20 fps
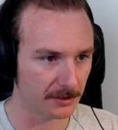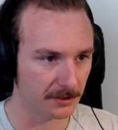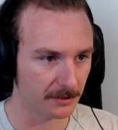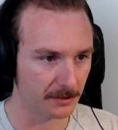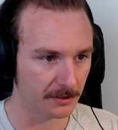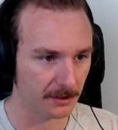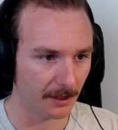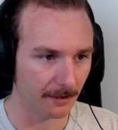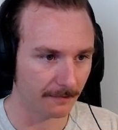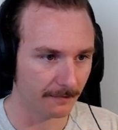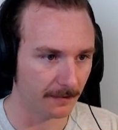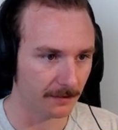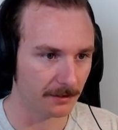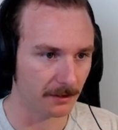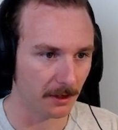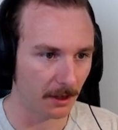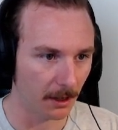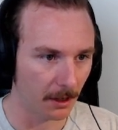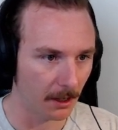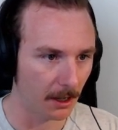stuff is
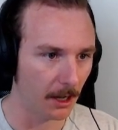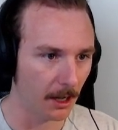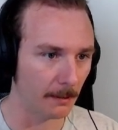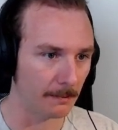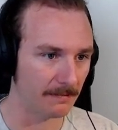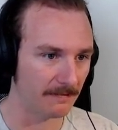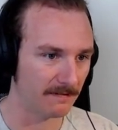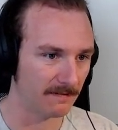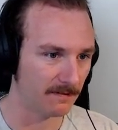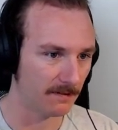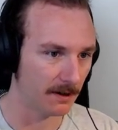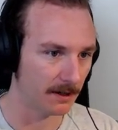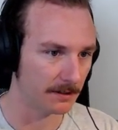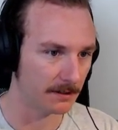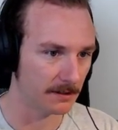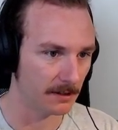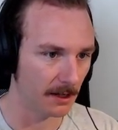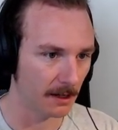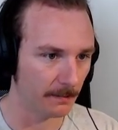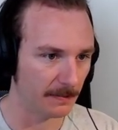up
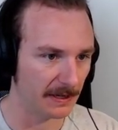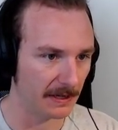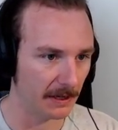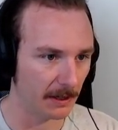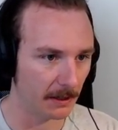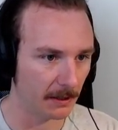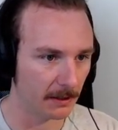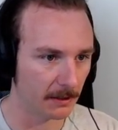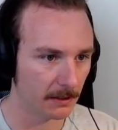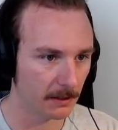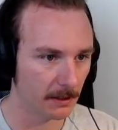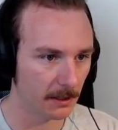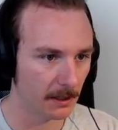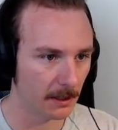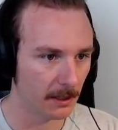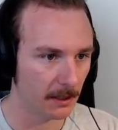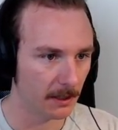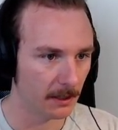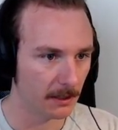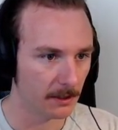front up here.
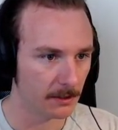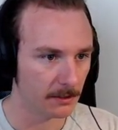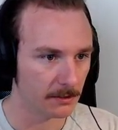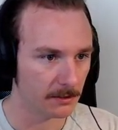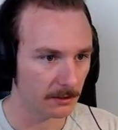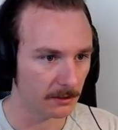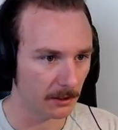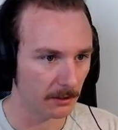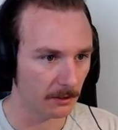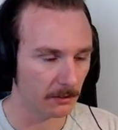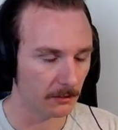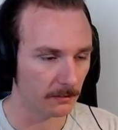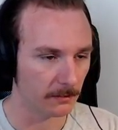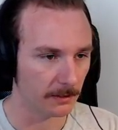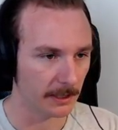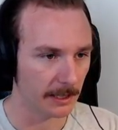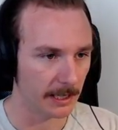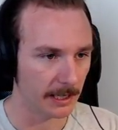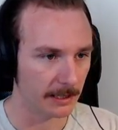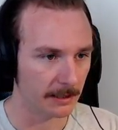So
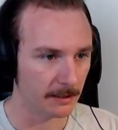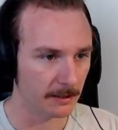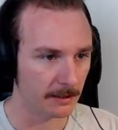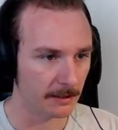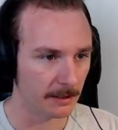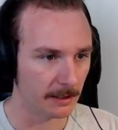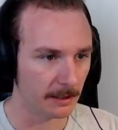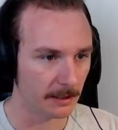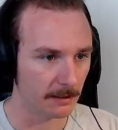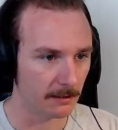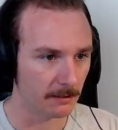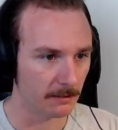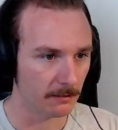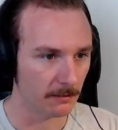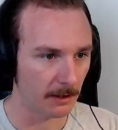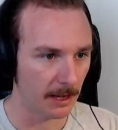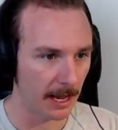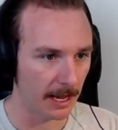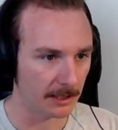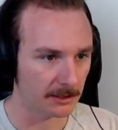
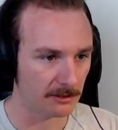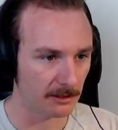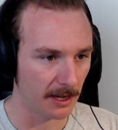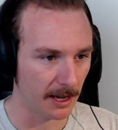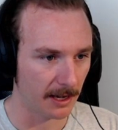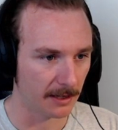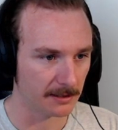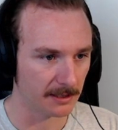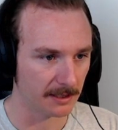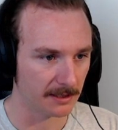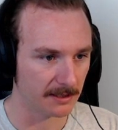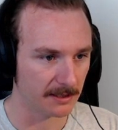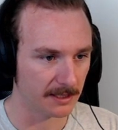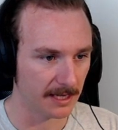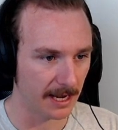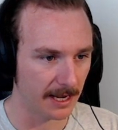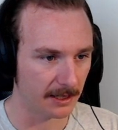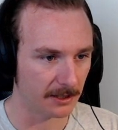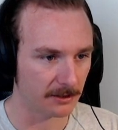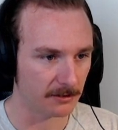as it
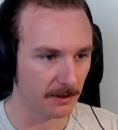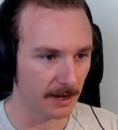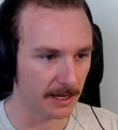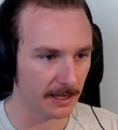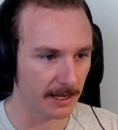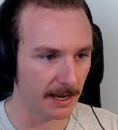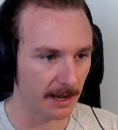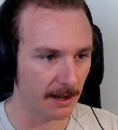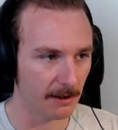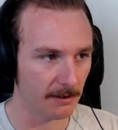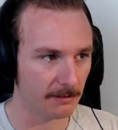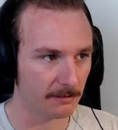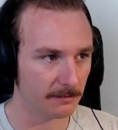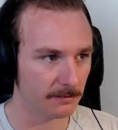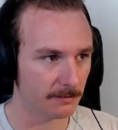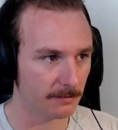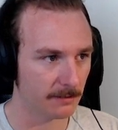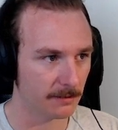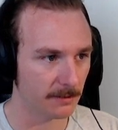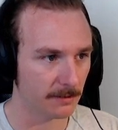stands right now,
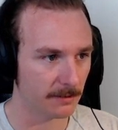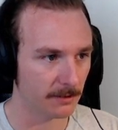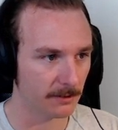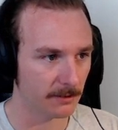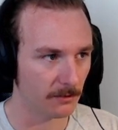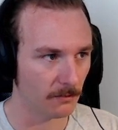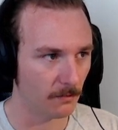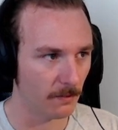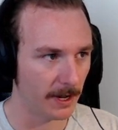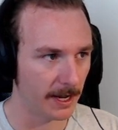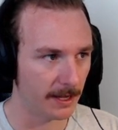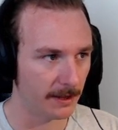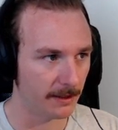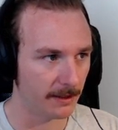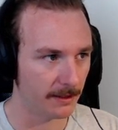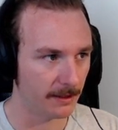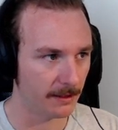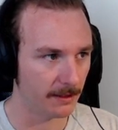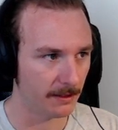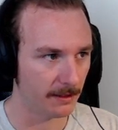the way
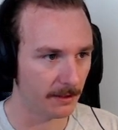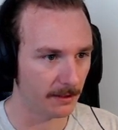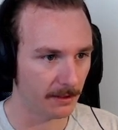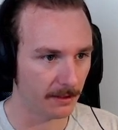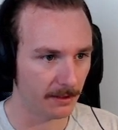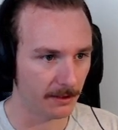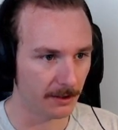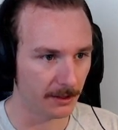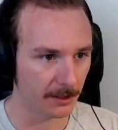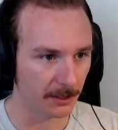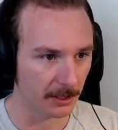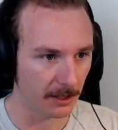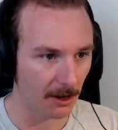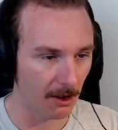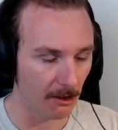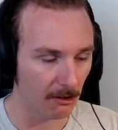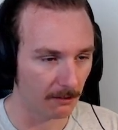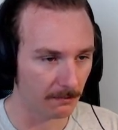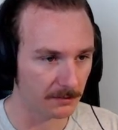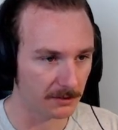the
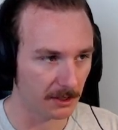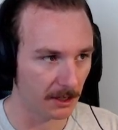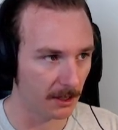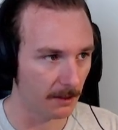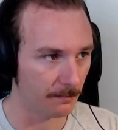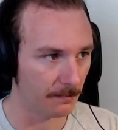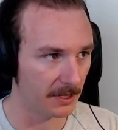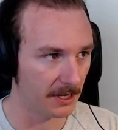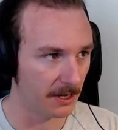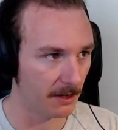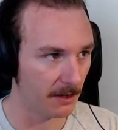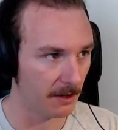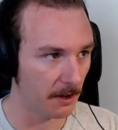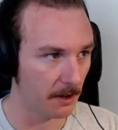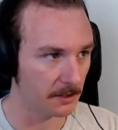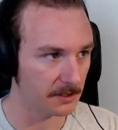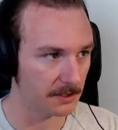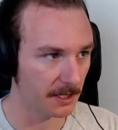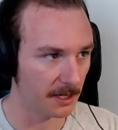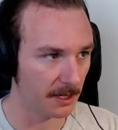columns up here are set